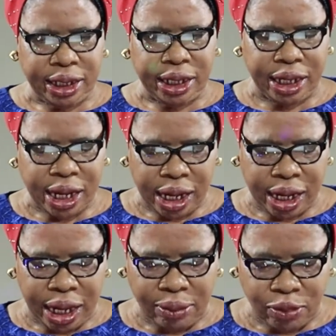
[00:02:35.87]
in the
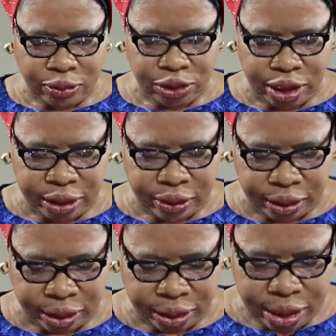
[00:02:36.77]
name of
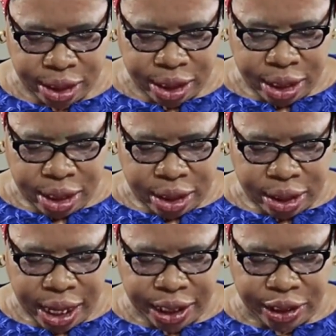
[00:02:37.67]
Jesus.
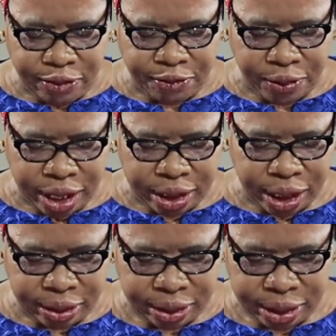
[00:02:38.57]
Thank you,
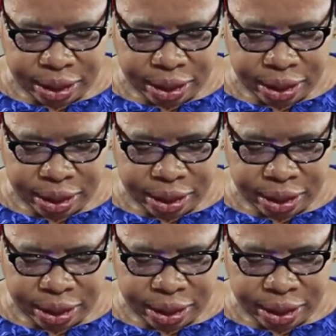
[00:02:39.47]
Father.